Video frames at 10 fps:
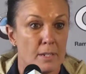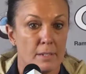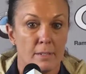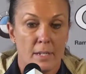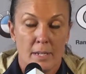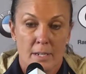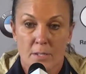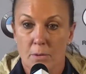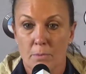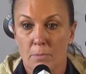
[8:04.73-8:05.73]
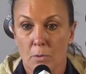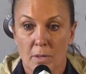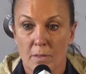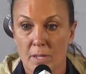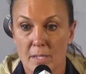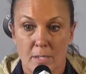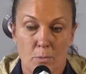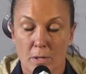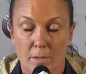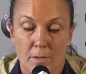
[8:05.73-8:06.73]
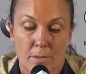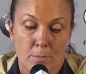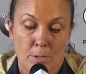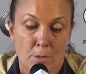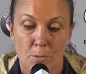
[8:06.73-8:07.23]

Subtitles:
And so one of the things, another